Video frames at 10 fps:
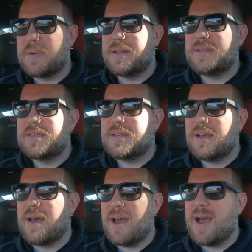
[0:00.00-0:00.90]
But
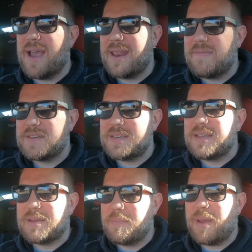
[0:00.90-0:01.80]
I'd have to say,
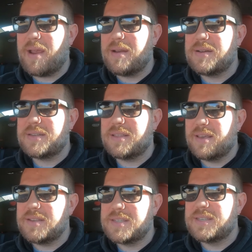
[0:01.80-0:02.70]
compared to
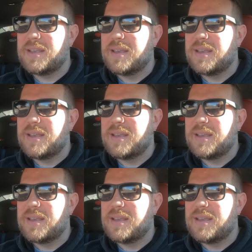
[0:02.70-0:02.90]
this,